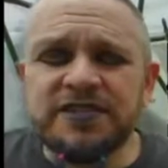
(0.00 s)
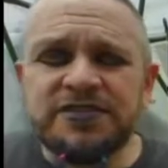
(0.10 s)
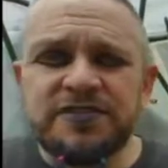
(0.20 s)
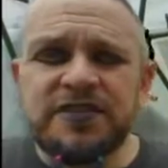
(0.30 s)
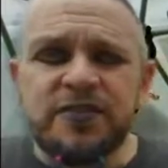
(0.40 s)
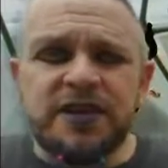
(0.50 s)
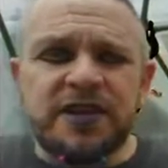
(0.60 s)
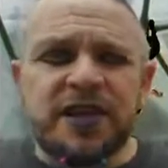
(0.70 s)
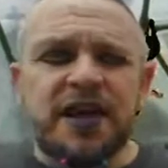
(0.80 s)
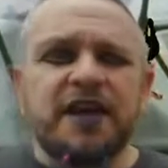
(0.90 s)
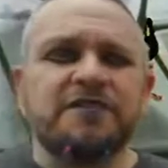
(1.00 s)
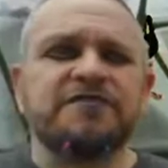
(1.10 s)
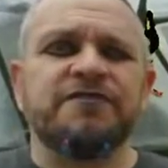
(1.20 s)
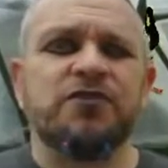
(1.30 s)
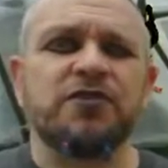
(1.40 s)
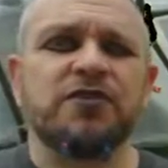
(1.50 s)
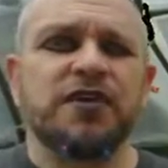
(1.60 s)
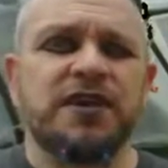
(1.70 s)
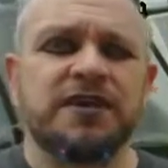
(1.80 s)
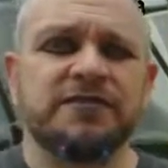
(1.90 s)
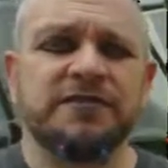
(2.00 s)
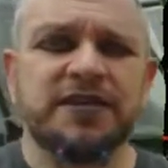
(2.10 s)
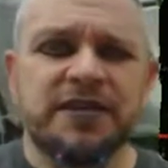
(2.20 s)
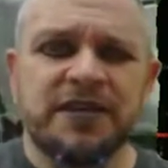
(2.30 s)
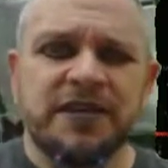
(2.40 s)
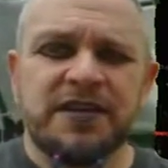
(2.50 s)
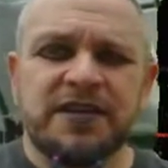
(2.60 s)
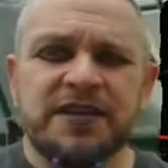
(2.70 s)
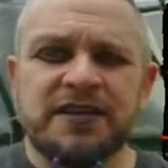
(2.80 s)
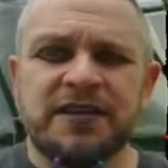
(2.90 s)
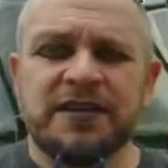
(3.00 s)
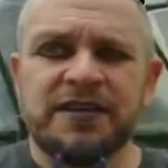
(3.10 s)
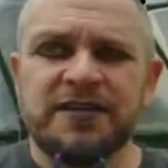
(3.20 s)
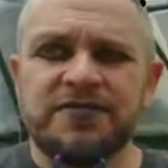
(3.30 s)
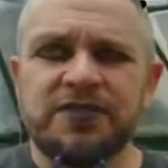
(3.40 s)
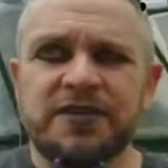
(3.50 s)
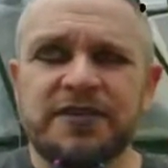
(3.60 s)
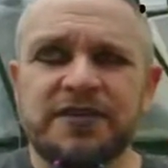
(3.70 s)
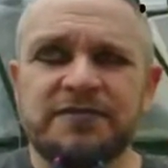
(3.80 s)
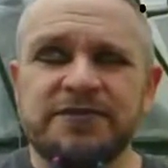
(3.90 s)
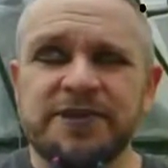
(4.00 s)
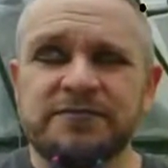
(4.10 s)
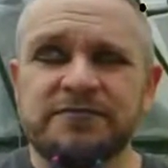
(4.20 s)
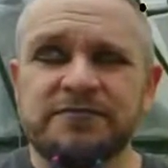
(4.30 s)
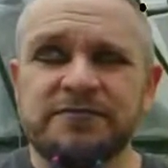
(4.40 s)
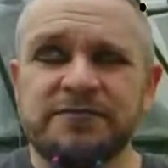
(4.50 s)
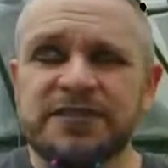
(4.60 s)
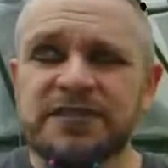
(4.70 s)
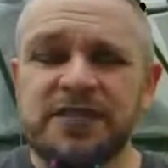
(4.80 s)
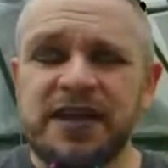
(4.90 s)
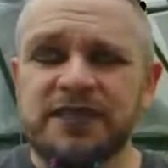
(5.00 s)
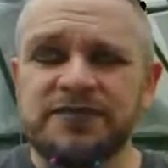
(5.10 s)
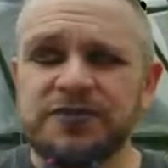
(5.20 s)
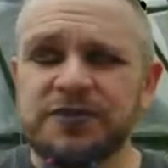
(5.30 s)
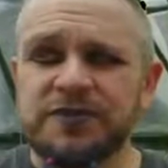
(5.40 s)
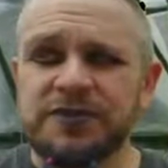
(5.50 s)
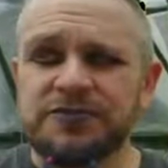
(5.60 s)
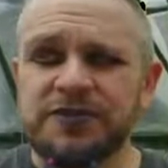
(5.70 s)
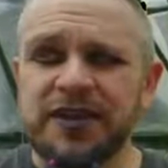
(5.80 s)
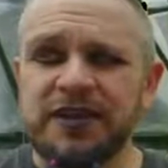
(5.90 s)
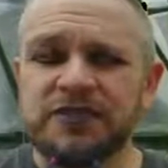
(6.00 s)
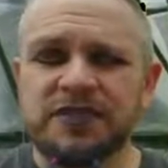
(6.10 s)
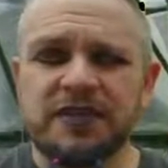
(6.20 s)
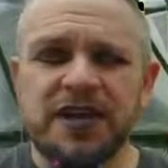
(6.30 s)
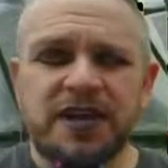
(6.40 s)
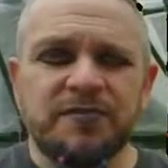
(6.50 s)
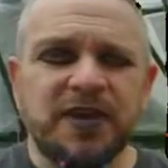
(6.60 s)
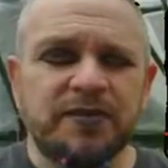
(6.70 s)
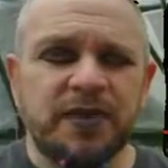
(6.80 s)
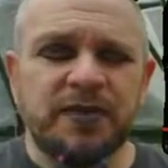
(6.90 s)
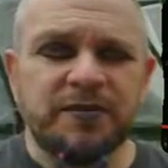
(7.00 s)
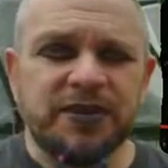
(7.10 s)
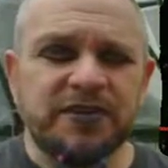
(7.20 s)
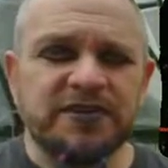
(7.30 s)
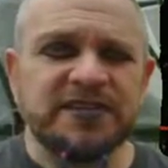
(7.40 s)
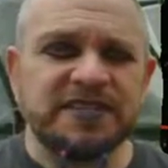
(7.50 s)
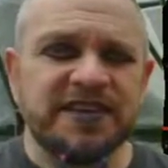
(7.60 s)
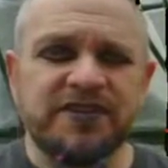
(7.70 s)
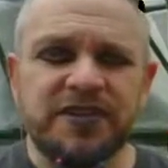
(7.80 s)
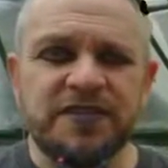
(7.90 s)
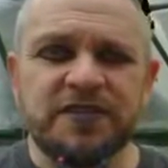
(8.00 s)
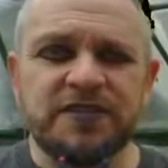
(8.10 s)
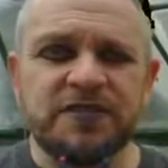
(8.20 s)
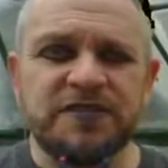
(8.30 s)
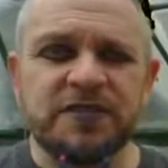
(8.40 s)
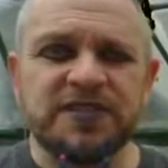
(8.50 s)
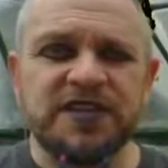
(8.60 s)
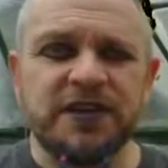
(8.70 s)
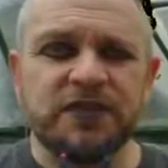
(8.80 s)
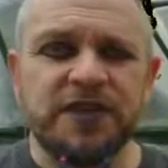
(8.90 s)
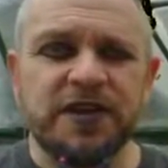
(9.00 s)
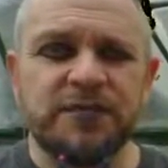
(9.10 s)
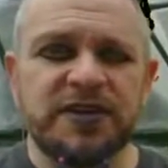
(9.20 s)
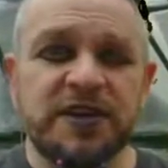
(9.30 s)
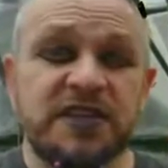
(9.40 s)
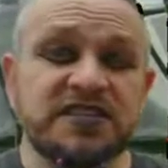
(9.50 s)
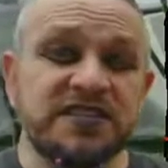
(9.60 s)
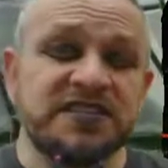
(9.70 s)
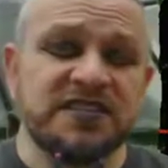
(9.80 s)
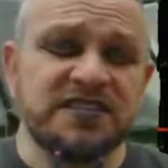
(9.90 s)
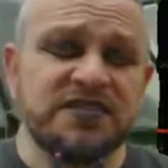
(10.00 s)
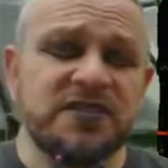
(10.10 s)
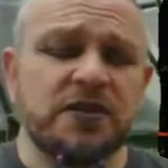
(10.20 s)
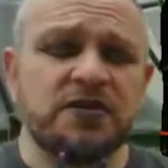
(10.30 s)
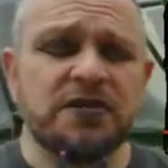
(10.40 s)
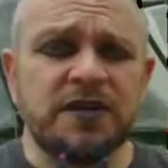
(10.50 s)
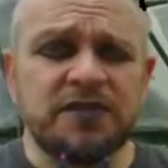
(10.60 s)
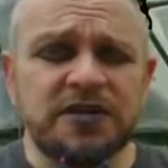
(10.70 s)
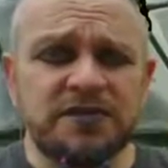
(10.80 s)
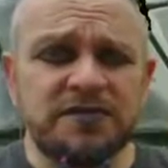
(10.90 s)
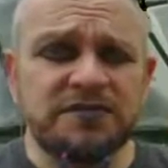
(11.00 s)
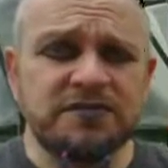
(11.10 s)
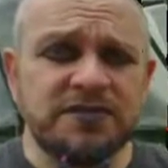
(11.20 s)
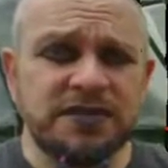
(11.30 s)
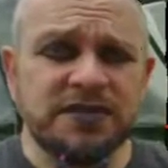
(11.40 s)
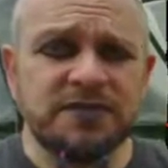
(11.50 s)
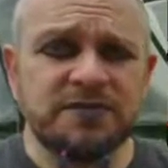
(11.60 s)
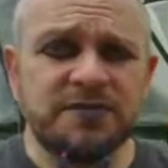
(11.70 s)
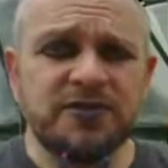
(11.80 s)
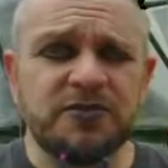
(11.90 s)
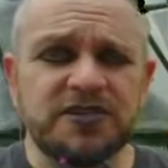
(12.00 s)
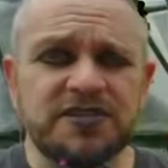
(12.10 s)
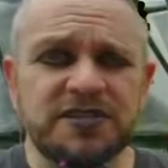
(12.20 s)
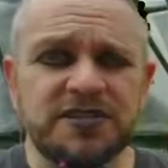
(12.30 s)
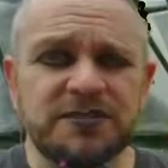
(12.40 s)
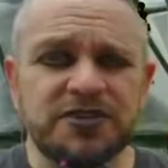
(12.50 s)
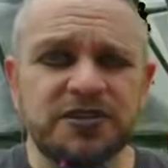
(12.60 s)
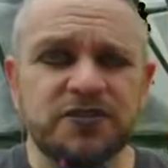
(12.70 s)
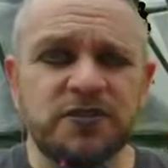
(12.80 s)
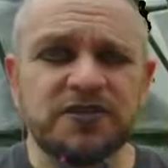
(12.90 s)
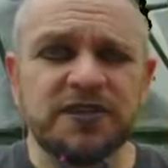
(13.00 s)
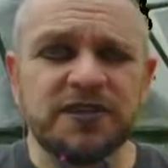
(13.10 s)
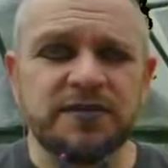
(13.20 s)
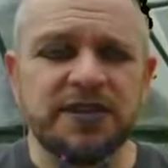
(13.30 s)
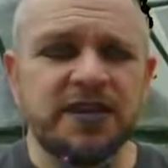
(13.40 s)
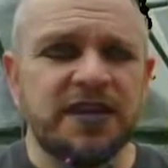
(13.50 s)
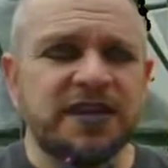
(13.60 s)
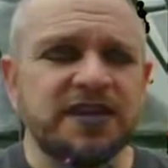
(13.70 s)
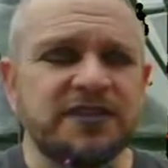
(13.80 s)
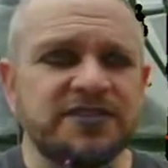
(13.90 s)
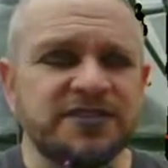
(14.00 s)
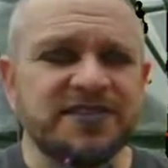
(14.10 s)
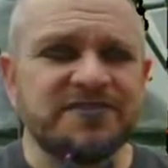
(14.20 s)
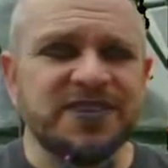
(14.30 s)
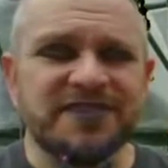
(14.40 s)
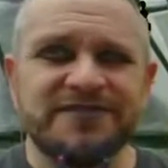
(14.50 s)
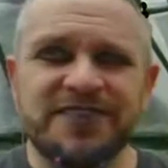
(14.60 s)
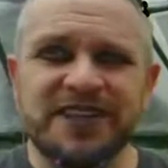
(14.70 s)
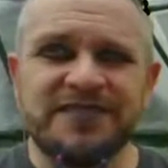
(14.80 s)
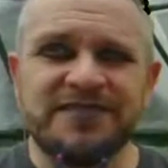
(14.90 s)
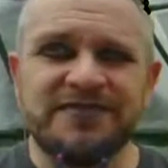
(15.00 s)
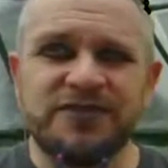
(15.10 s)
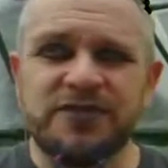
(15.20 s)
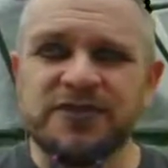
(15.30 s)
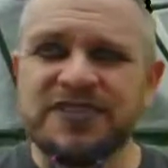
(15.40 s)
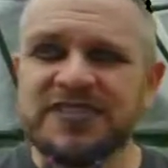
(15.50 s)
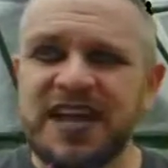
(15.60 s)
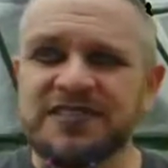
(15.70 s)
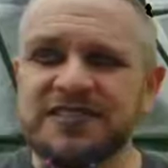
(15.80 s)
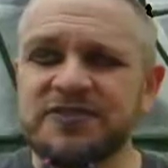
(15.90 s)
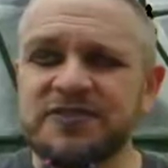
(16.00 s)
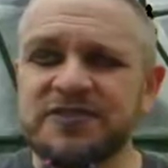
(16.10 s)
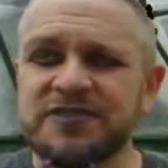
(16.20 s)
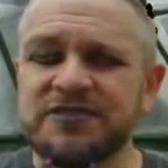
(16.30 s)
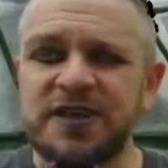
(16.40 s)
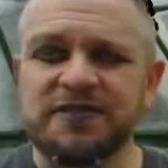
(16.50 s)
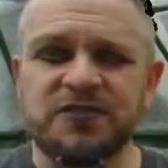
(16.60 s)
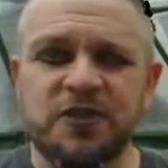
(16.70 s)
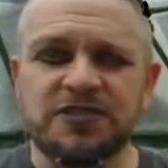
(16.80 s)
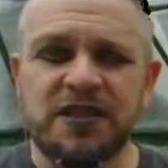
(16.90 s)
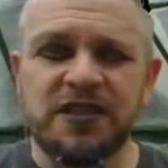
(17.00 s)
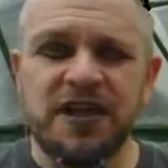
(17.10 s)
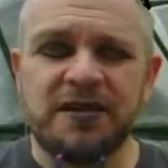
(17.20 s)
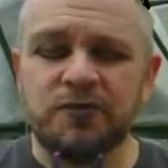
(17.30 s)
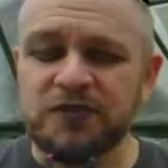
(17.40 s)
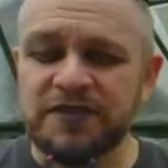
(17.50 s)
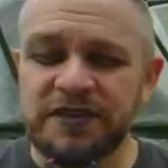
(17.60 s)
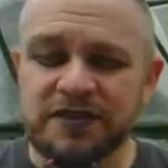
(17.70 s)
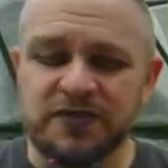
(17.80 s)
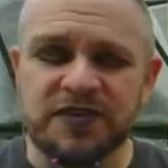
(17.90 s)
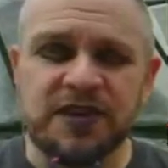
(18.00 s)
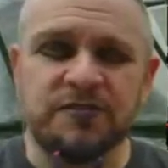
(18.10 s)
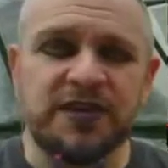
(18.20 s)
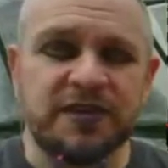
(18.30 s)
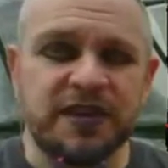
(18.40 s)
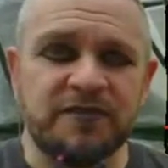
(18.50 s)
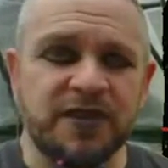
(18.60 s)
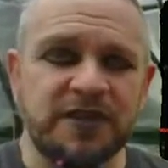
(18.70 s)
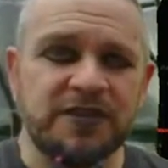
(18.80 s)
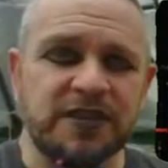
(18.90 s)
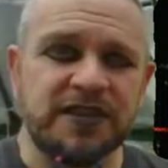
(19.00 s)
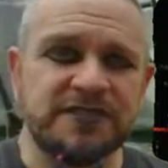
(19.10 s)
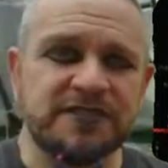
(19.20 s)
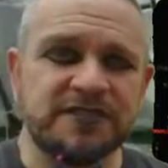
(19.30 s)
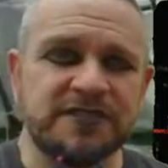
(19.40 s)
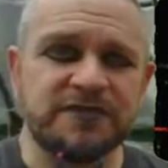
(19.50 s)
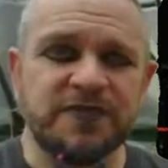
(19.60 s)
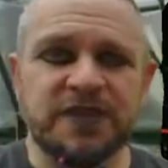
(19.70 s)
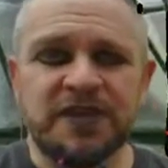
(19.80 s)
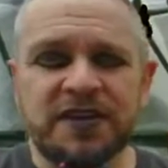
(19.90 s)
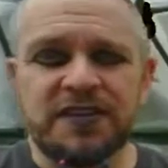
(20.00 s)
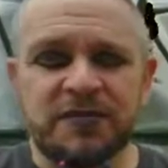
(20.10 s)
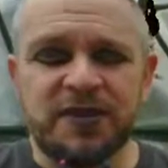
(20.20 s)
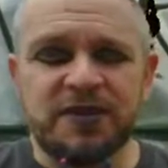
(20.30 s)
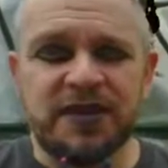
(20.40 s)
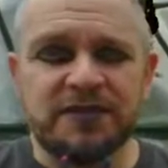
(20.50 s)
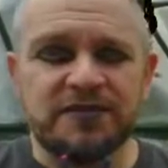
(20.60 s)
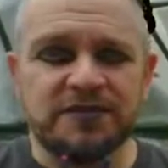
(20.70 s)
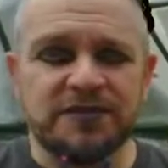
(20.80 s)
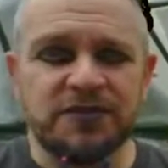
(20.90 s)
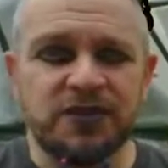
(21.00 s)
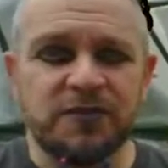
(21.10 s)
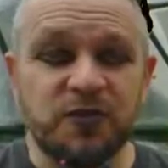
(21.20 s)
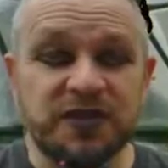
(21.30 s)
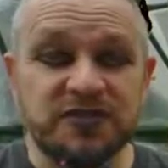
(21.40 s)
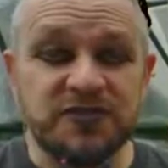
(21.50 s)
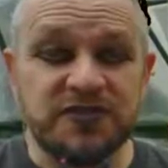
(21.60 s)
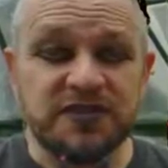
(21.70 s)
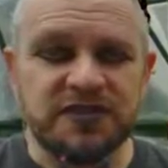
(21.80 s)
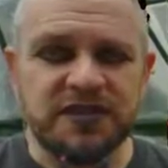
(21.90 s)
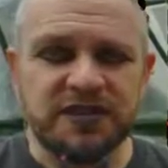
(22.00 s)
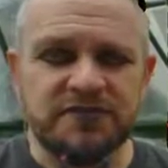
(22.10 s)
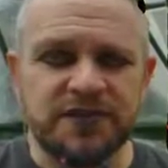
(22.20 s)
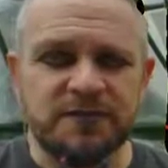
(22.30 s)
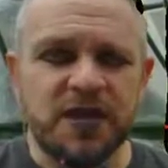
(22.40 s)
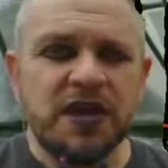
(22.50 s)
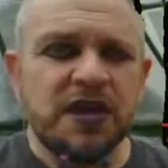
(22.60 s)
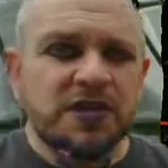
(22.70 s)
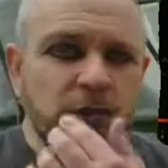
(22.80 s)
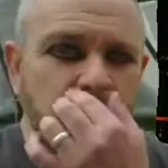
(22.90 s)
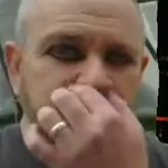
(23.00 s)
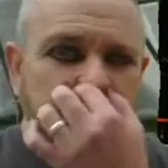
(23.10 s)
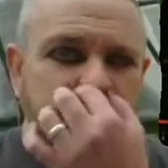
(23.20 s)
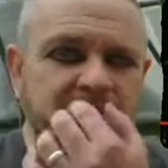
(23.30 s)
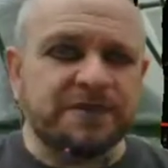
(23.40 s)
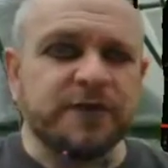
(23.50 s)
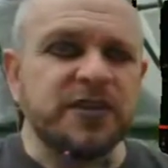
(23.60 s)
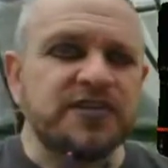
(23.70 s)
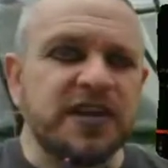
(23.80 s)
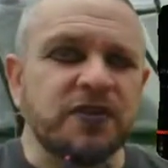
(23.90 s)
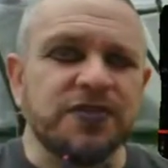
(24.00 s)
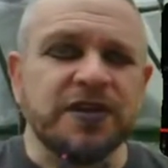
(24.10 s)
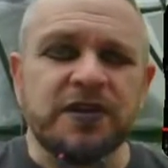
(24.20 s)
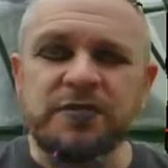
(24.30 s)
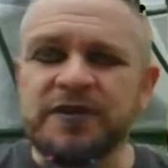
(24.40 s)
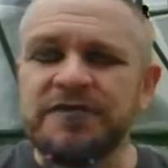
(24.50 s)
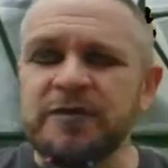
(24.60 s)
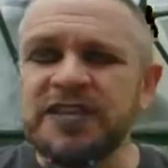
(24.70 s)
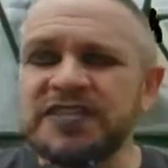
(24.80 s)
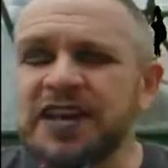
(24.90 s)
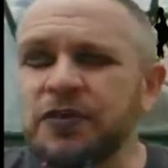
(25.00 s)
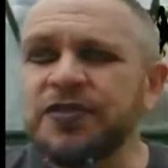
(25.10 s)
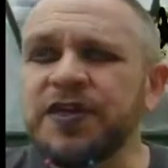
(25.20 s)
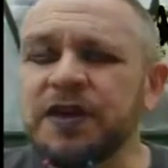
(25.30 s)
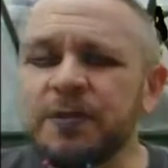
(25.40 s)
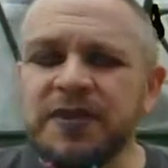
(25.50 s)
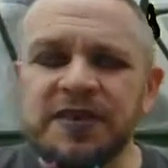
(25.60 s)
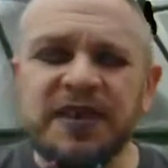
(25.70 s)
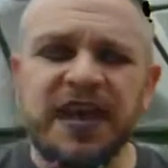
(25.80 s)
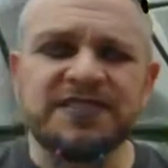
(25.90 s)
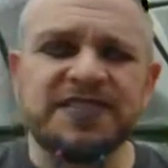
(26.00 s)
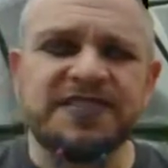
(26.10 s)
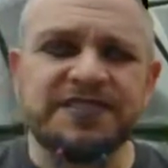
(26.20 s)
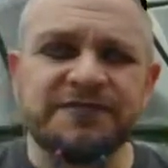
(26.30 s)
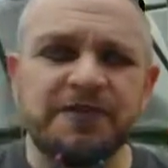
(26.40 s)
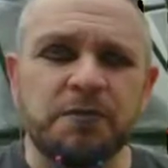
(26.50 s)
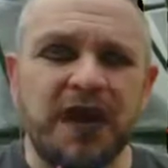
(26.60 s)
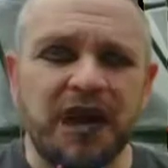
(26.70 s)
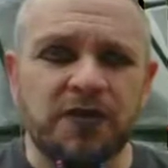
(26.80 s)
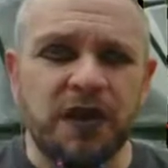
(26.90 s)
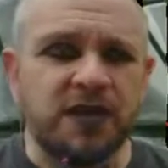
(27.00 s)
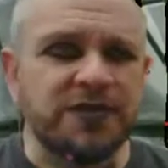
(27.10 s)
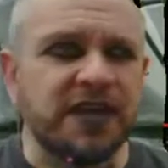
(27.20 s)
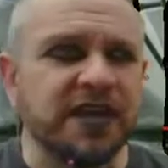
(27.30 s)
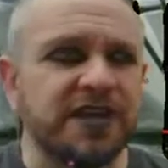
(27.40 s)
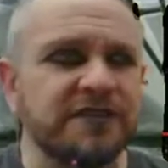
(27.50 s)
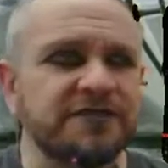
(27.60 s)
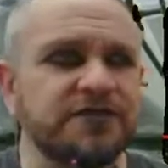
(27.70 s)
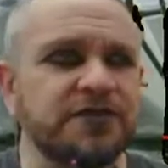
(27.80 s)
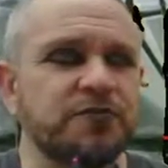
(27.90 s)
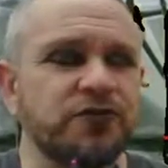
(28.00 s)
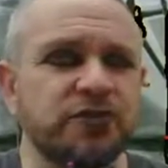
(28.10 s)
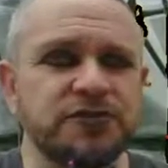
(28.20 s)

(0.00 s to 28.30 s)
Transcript: that we're going to have for uh, for the, uh, this class for intro to counseling. By the way, my appearance doesn't have anything to do with feminist psychotherapy. It's consistent though. I mean, you know, it's maybe questioning some gender roles a little bit. It's just something fun for the stats students who have to watch a lot more videos than anybody any of my other classes. So, I thought maybe I'd look more interesting today for them. So we're going to talk about feminist psychotherapy. Feminist psychotherapy has a different background and a different approach